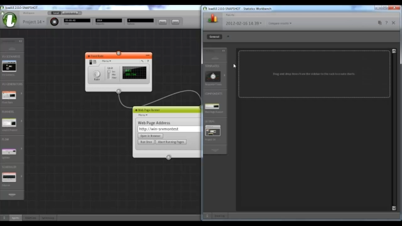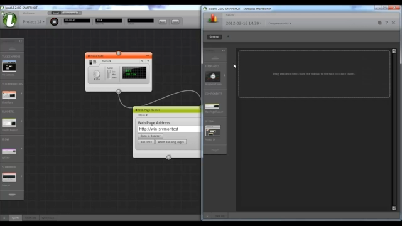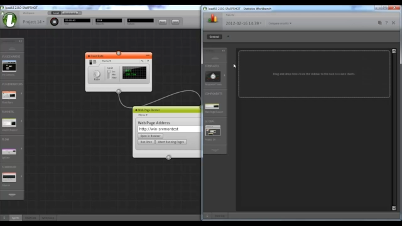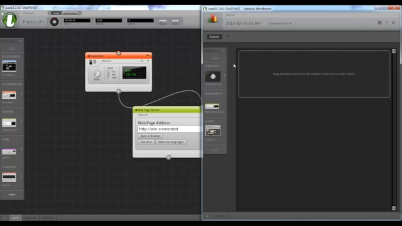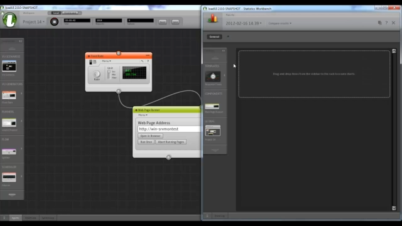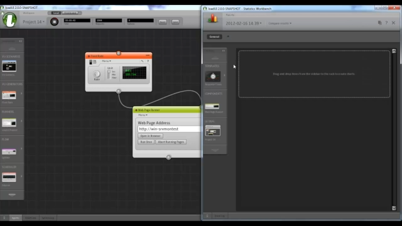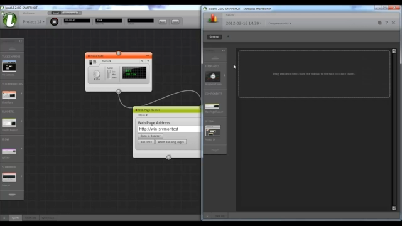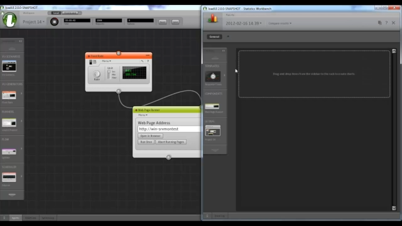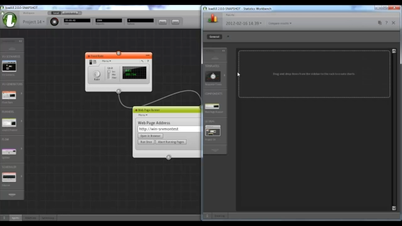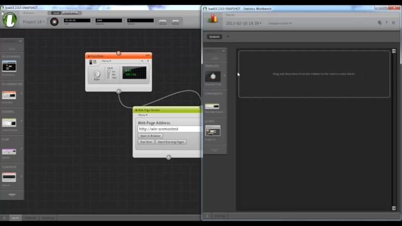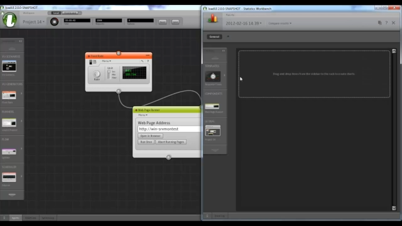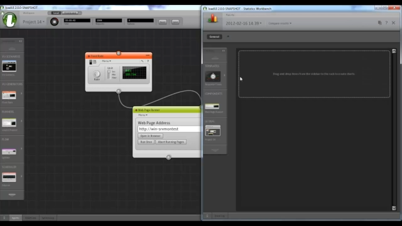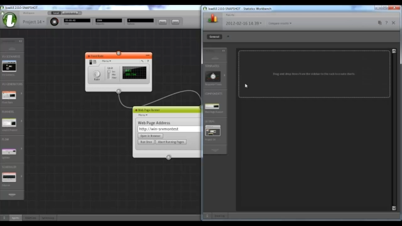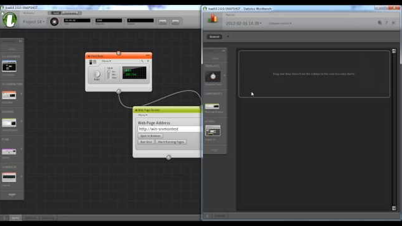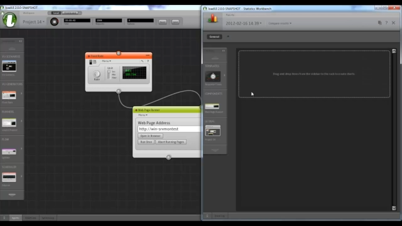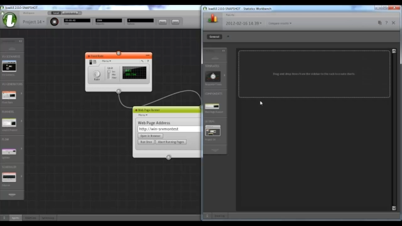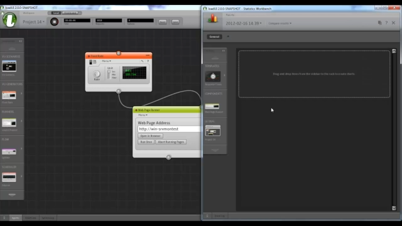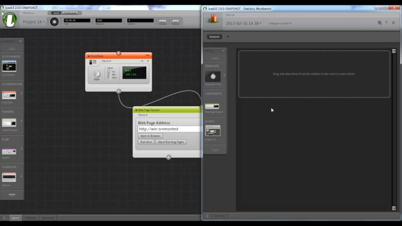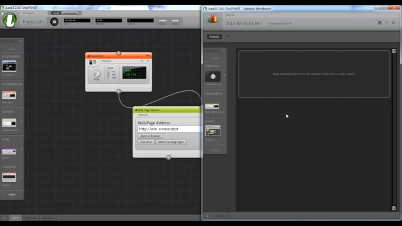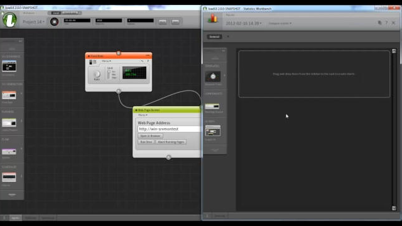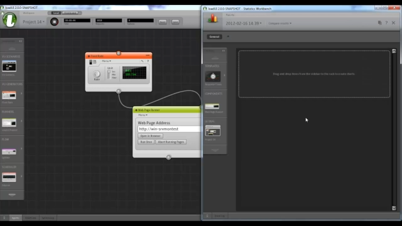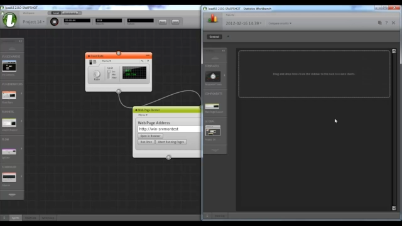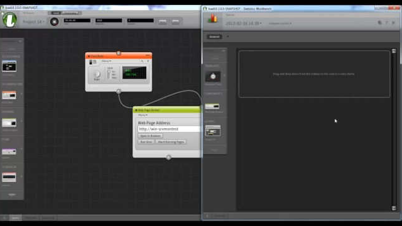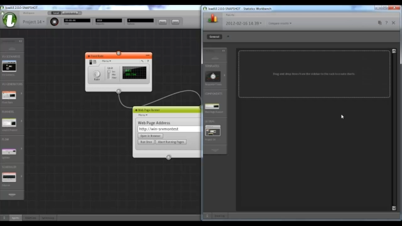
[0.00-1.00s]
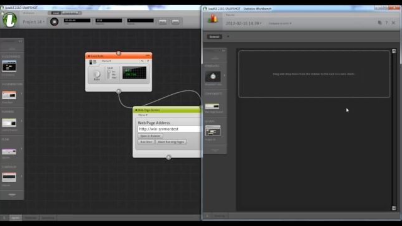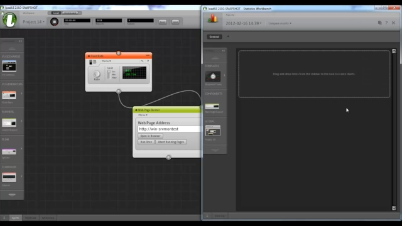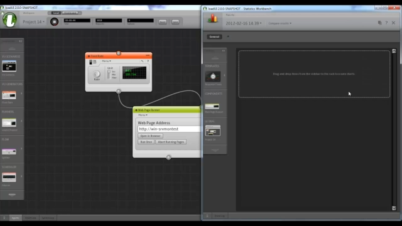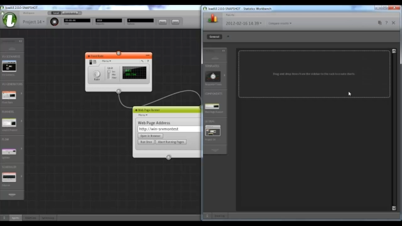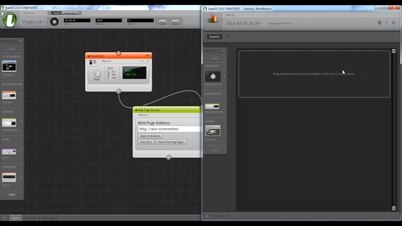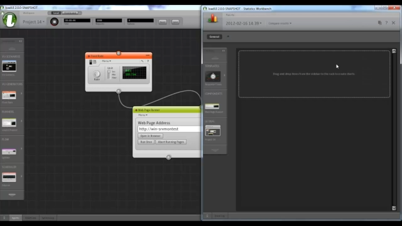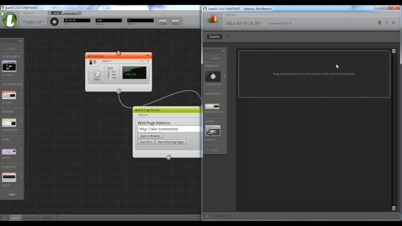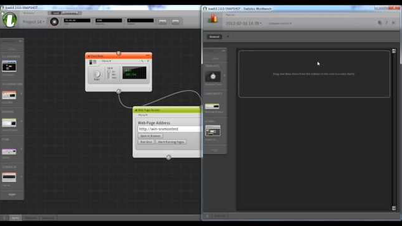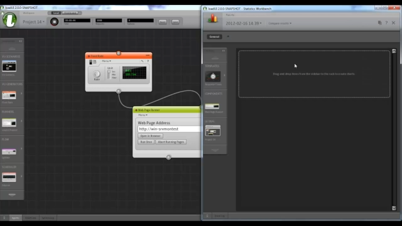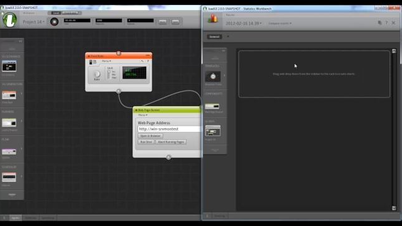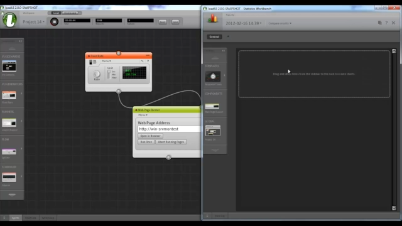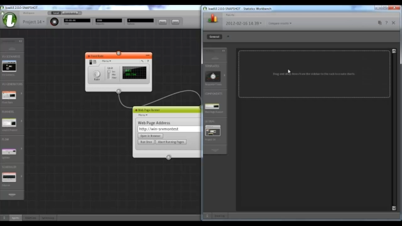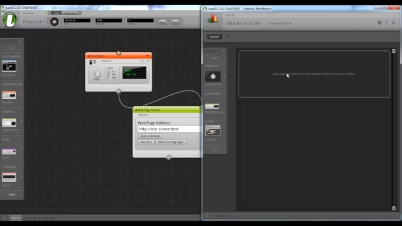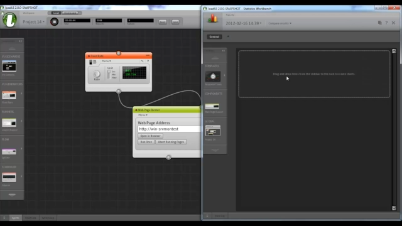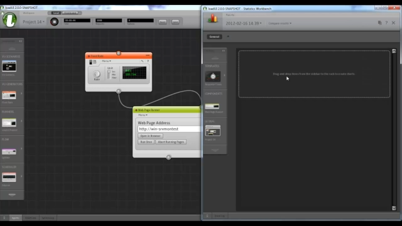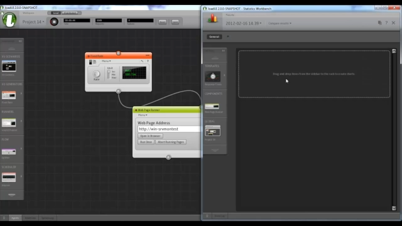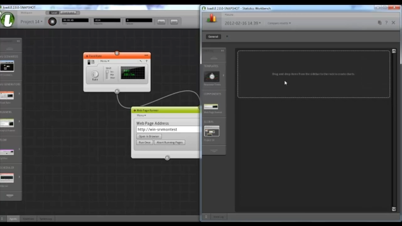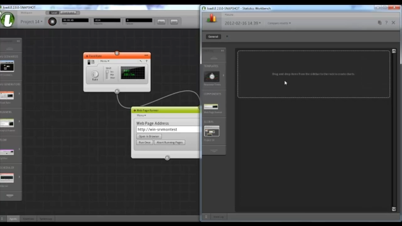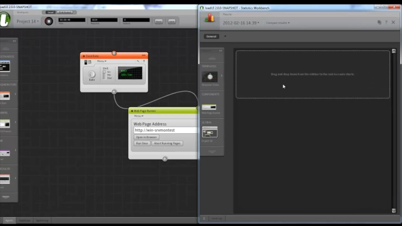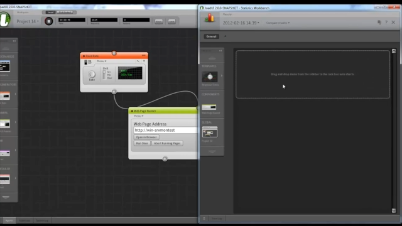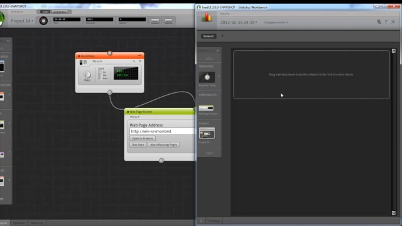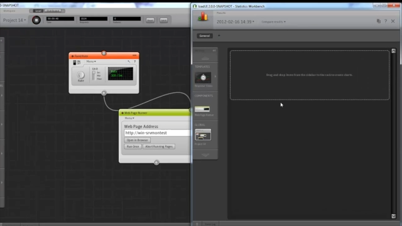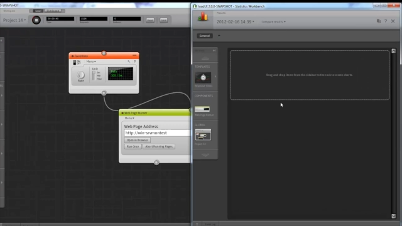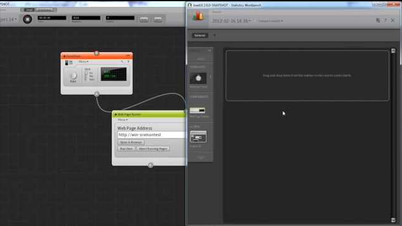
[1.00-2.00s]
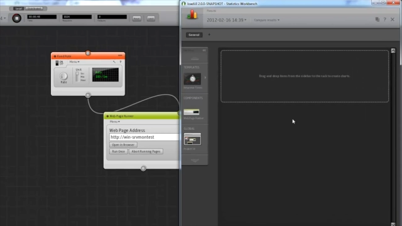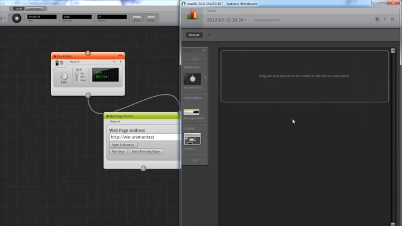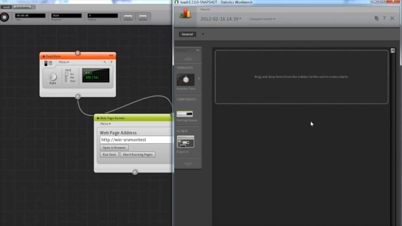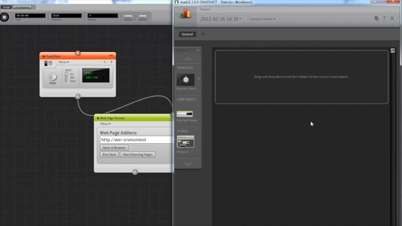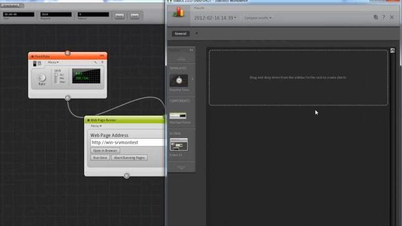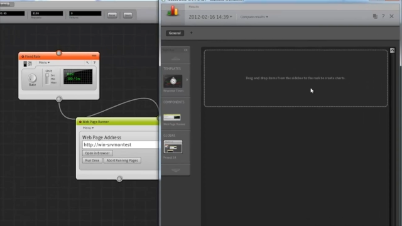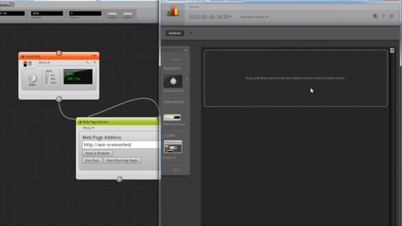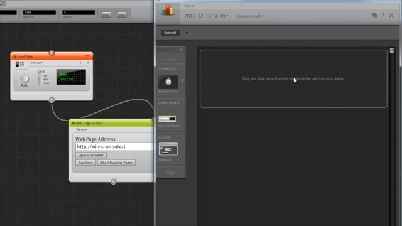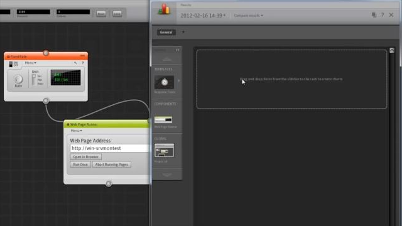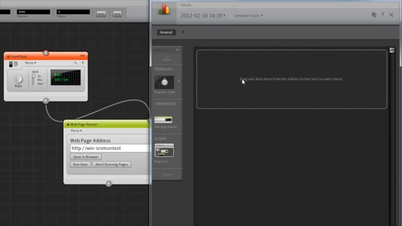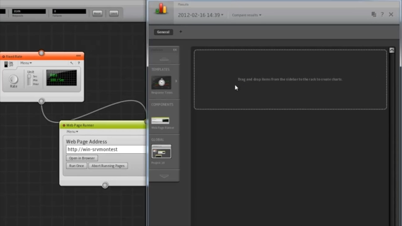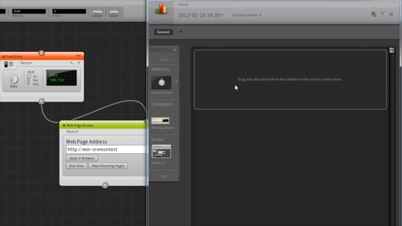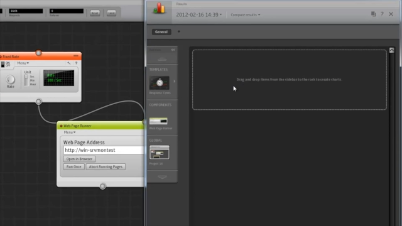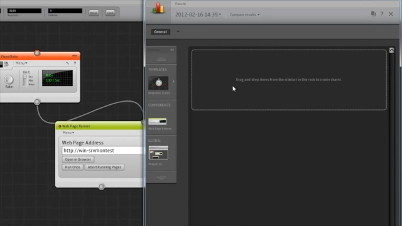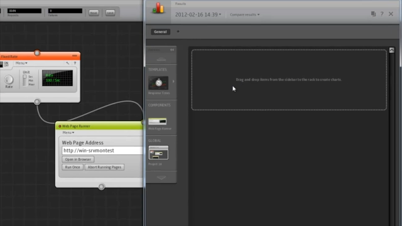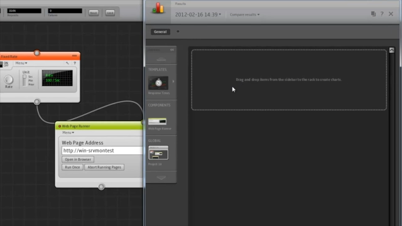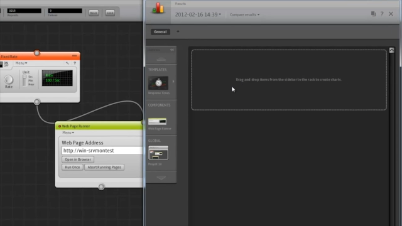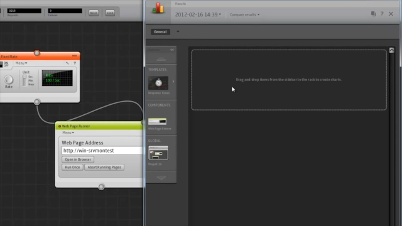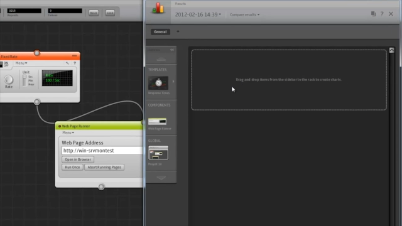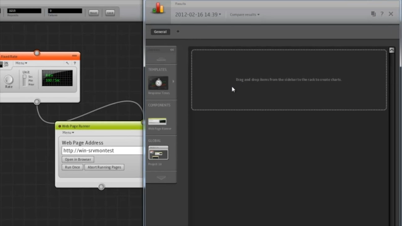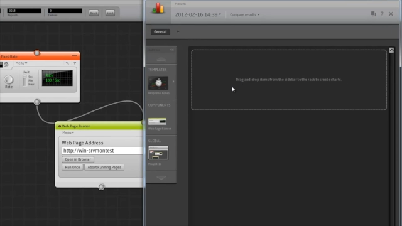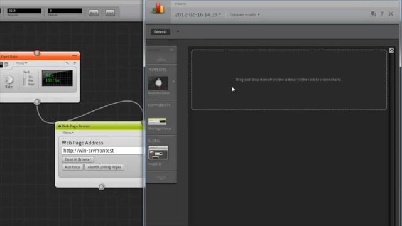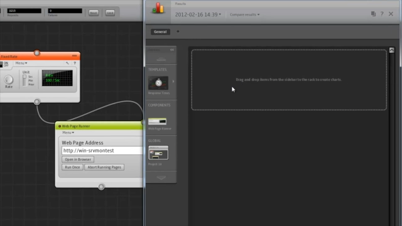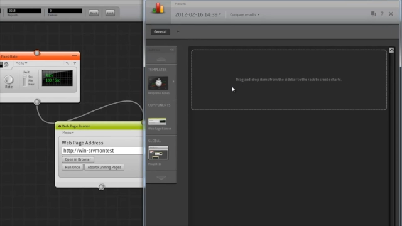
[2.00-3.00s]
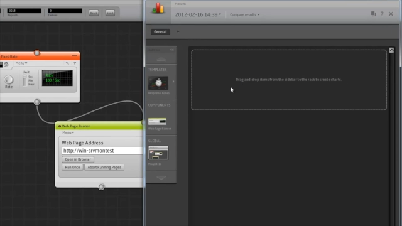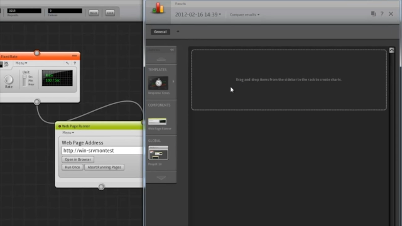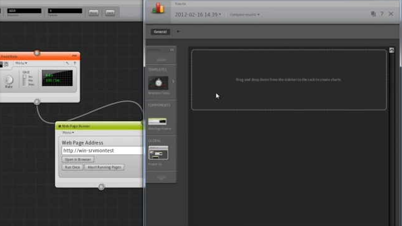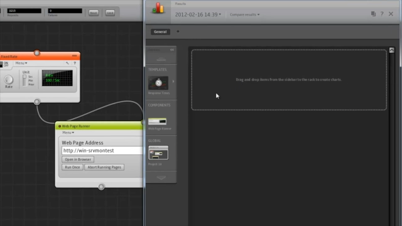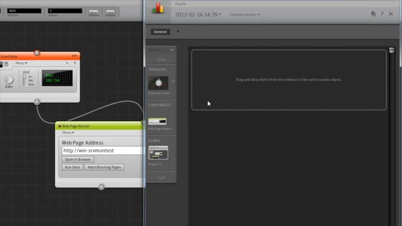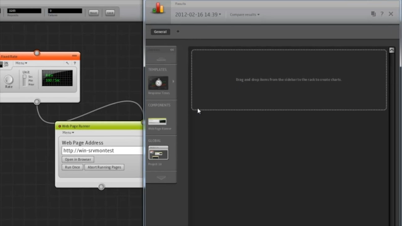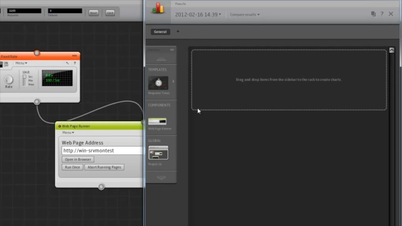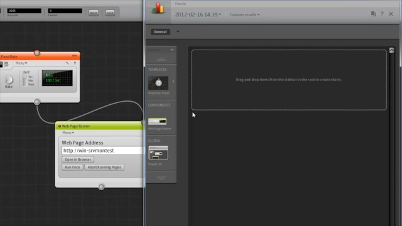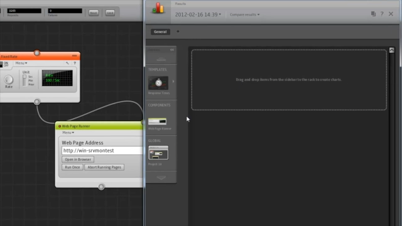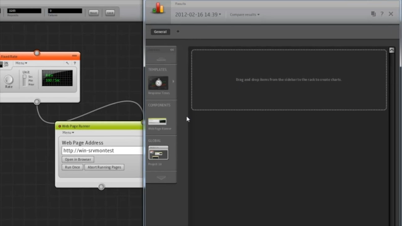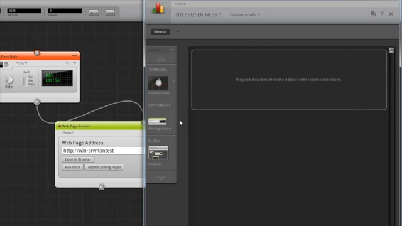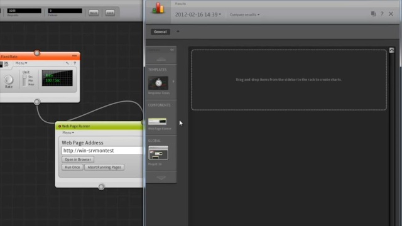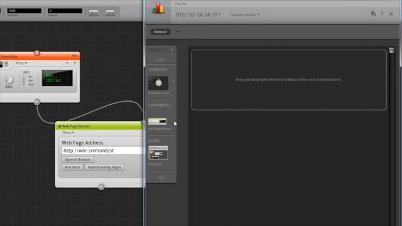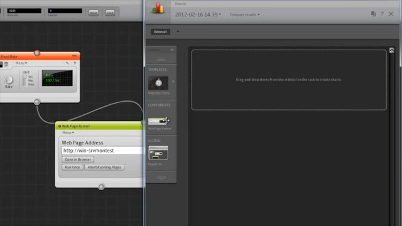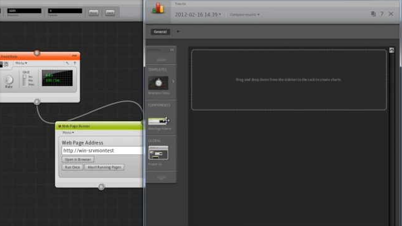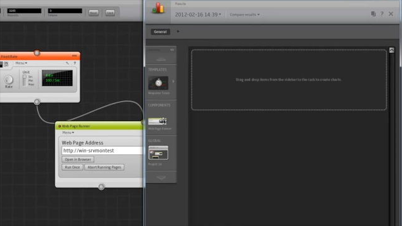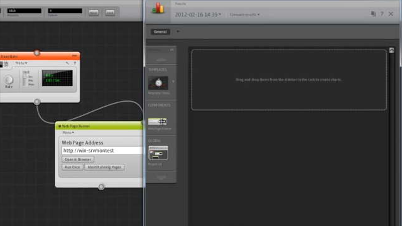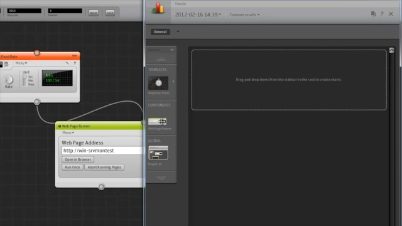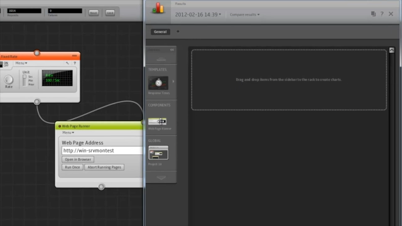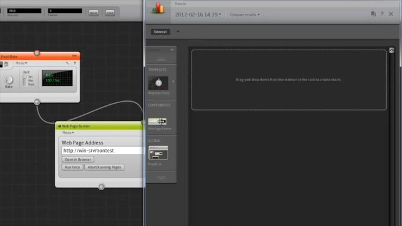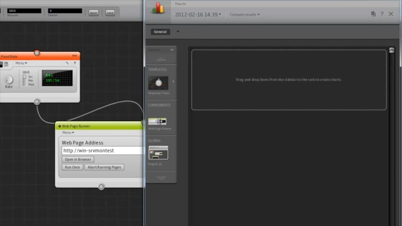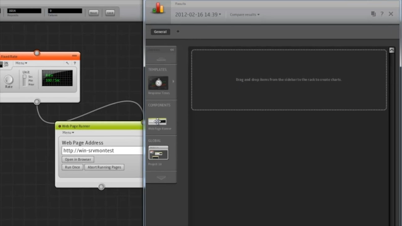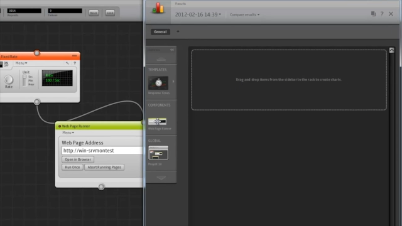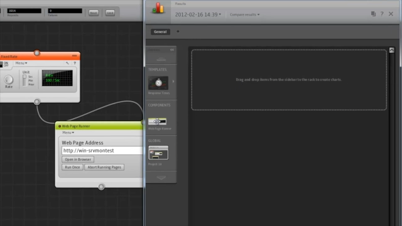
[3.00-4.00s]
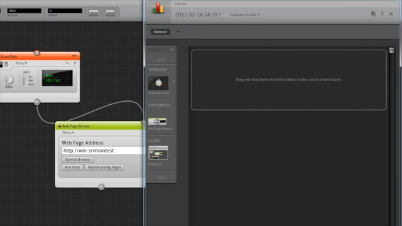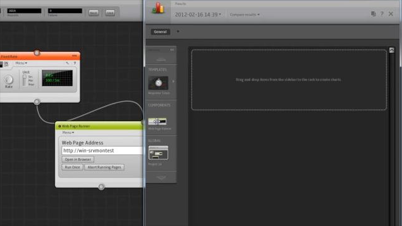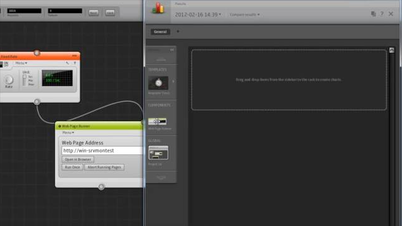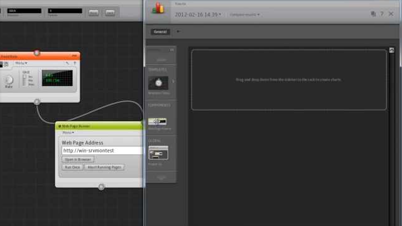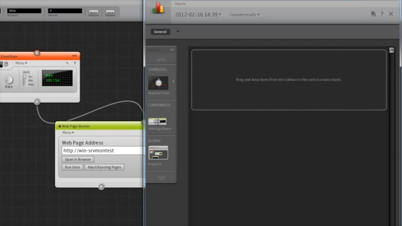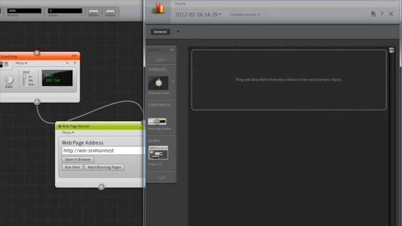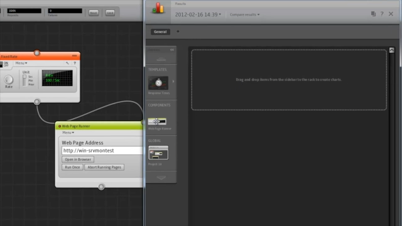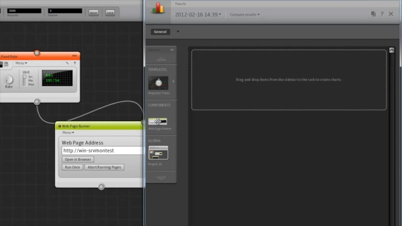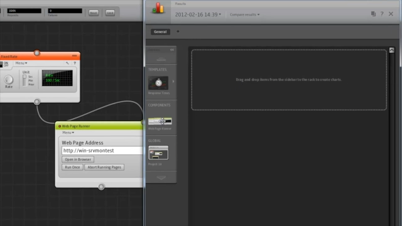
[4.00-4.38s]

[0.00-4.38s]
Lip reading: No face is visible, so there are no lips to read.